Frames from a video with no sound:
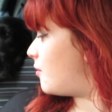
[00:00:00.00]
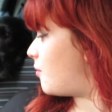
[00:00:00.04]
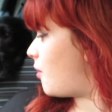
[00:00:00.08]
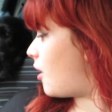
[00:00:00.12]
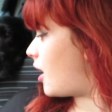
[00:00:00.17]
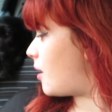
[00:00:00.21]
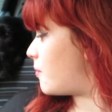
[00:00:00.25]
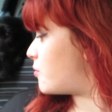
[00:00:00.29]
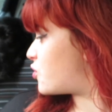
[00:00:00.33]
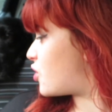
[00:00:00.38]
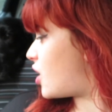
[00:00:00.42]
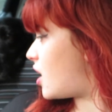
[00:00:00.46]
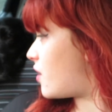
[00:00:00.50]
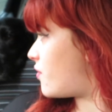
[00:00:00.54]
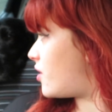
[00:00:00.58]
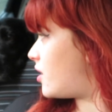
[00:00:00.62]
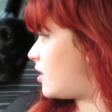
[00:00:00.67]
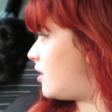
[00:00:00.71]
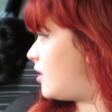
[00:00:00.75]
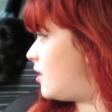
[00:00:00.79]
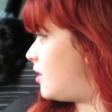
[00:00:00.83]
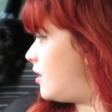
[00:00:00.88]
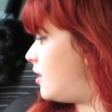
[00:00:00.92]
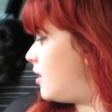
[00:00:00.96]
While I'm
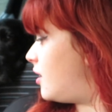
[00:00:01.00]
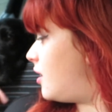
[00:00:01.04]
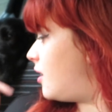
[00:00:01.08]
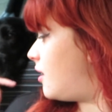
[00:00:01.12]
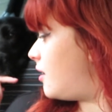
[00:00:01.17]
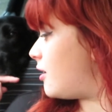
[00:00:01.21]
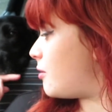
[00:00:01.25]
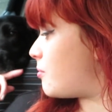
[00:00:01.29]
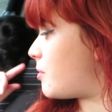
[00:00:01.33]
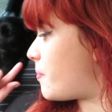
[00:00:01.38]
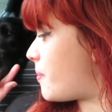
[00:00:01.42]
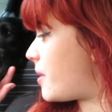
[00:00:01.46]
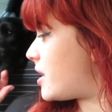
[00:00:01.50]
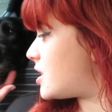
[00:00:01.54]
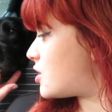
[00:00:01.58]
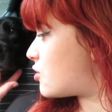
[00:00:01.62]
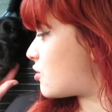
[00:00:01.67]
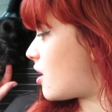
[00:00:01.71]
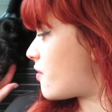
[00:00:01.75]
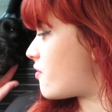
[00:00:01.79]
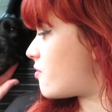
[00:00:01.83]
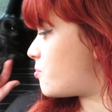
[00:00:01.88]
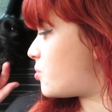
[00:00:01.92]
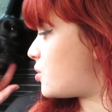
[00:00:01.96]
driving. You my best
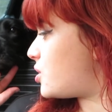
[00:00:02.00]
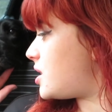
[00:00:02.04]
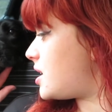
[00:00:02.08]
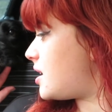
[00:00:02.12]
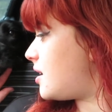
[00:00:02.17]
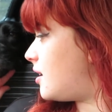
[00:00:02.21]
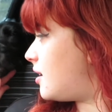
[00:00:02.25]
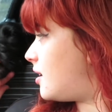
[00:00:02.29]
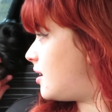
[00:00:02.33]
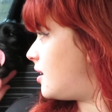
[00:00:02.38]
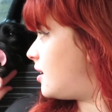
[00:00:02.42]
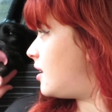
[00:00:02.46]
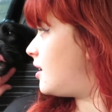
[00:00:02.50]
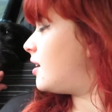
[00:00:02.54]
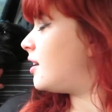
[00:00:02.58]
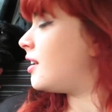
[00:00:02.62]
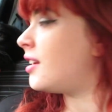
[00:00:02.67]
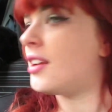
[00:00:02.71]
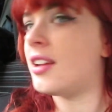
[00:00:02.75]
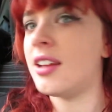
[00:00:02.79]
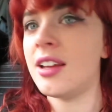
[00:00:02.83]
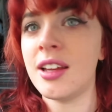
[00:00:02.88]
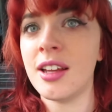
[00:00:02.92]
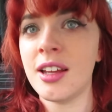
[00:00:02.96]
driving buddy.
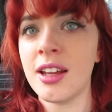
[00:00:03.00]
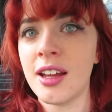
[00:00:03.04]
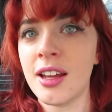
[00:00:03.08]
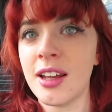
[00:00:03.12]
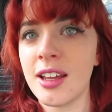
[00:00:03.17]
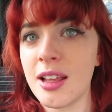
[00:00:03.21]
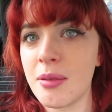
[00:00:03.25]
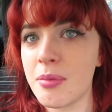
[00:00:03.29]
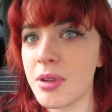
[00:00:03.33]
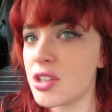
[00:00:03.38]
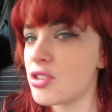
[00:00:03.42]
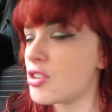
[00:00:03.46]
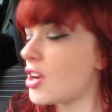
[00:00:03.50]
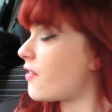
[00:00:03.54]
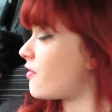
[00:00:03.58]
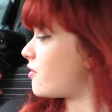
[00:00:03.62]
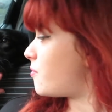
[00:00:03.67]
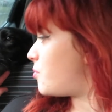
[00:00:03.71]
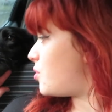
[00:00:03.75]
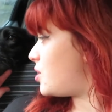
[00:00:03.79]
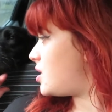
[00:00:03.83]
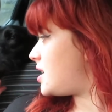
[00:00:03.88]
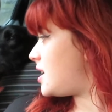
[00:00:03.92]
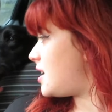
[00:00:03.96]
My
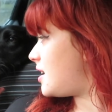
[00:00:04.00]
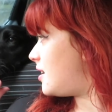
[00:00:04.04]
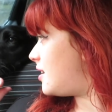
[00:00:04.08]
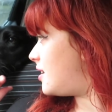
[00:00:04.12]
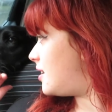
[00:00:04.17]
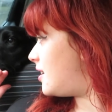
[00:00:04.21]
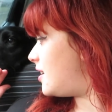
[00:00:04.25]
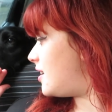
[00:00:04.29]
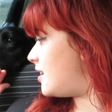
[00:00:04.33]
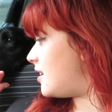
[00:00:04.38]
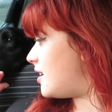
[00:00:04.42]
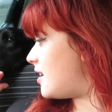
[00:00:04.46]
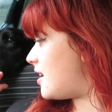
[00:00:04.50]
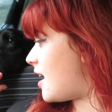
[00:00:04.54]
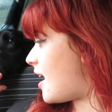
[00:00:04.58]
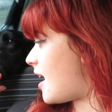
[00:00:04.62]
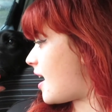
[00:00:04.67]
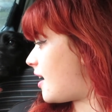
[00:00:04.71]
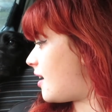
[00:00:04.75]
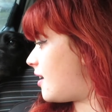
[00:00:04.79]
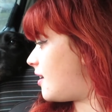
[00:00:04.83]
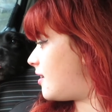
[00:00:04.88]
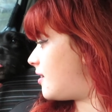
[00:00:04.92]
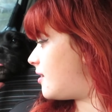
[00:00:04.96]
driving buddy.
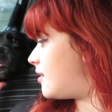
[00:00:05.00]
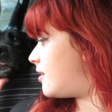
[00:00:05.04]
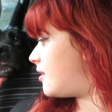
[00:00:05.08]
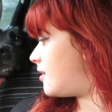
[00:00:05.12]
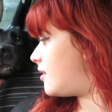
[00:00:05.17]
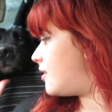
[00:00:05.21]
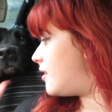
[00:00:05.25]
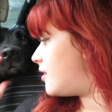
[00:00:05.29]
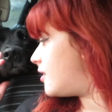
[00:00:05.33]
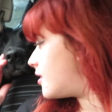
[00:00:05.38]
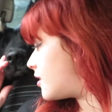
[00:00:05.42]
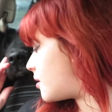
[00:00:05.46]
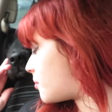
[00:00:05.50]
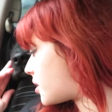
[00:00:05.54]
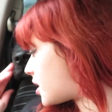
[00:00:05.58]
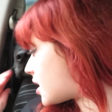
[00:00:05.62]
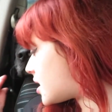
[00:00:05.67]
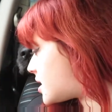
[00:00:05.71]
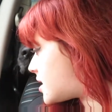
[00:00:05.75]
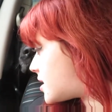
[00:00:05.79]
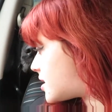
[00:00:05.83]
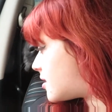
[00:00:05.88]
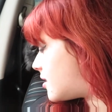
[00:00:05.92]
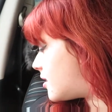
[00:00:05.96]
Yeah.
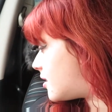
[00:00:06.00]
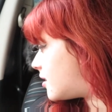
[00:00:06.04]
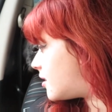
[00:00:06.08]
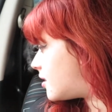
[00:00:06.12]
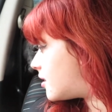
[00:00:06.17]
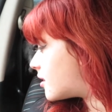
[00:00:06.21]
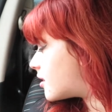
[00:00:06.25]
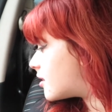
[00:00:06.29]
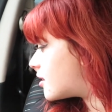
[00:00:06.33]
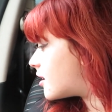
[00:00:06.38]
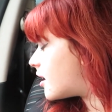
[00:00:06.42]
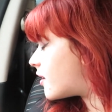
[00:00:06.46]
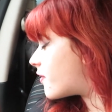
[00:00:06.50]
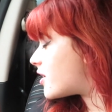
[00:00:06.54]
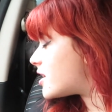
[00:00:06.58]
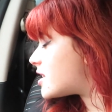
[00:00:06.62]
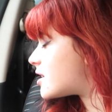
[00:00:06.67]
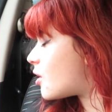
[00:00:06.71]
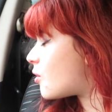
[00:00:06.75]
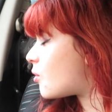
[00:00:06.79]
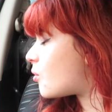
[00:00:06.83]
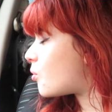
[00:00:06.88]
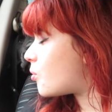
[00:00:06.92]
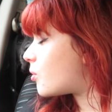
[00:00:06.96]
Lucas.
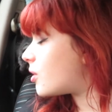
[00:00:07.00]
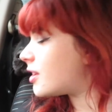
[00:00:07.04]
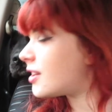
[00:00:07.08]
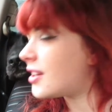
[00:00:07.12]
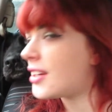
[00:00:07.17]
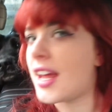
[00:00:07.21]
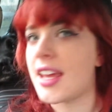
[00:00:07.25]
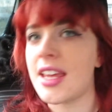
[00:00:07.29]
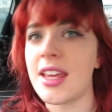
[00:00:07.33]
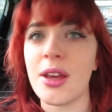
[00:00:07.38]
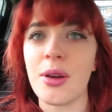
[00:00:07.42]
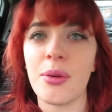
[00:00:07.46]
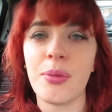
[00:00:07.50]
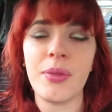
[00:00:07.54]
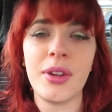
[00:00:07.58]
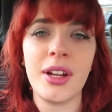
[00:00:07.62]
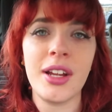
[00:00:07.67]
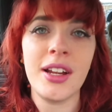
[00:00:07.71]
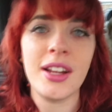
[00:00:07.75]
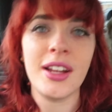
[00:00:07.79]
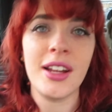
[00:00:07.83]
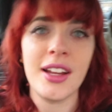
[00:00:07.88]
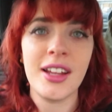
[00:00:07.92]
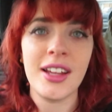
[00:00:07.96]
Oh, thank you.
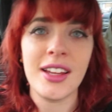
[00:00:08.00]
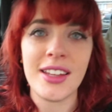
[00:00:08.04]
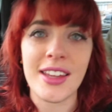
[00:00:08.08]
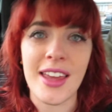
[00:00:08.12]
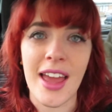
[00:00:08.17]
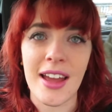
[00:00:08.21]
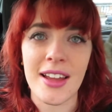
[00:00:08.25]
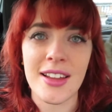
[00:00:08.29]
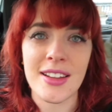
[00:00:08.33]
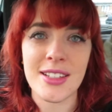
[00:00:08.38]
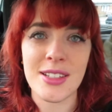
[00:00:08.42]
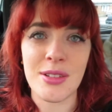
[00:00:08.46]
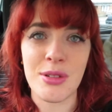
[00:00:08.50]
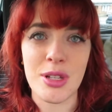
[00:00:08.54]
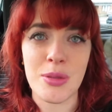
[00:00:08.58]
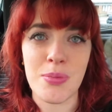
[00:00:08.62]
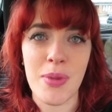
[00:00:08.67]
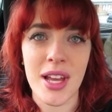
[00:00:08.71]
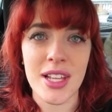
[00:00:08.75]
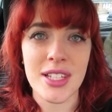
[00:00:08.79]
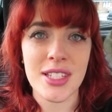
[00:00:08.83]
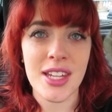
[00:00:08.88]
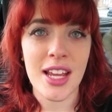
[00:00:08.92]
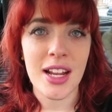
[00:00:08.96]
Yeah, sweet's
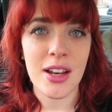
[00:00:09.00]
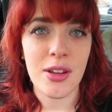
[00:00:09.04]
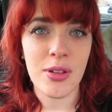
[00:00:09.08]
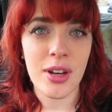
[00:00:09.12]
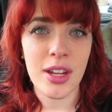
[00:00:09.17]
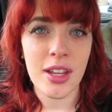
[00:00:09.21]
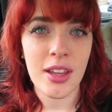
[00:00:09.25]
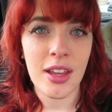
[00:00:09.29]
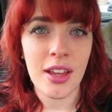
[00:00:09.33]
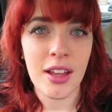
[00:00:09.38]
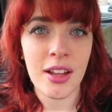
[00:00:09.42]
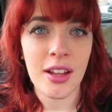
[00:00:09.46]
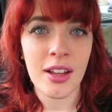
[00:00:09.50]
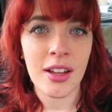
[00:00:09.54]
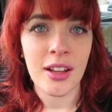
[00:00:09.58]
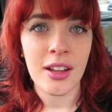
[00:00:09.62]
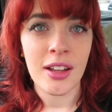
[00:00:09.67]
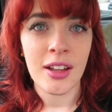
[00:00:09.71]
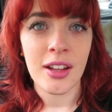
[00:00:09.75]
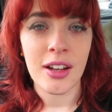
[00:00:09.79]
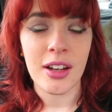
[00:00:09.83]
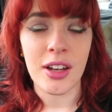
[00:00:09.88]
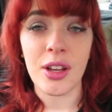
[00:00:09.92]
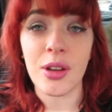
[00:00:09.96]
best. Hey Luna.
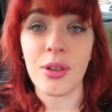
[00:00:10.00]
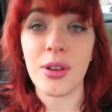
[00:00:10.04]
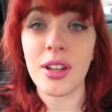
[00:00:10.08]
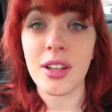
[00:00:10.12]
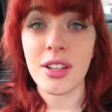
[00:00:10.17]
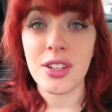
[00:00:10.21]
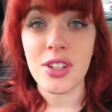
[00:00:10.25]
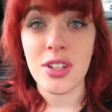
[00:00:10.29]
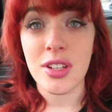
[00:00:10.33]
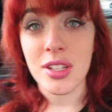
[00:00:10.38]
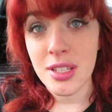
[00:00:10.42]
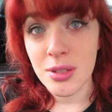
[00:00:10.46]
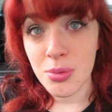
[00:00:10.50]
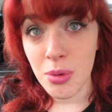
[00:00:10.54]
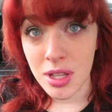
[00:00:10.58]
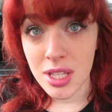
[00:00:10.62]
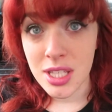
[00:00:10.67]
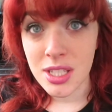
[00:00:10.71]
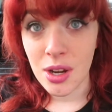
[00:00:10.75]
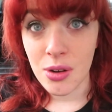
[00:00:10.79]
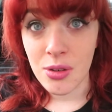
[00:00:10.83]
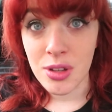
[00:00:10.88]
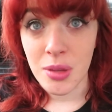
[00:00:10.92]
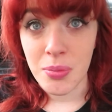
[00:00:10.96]
Luna just
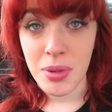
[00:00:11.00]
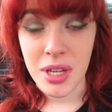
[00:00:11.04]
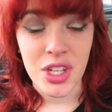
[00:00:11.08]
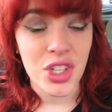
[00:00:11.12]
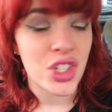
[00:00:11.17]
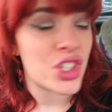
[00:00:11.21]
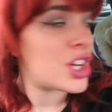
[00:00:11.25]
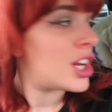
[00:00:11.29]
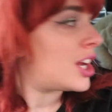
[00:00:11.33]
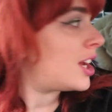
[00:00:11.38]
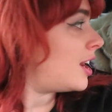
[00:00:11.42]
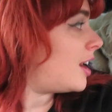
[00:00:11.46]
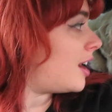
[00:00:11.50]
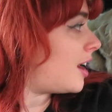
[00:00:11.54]
wants to go to the beach.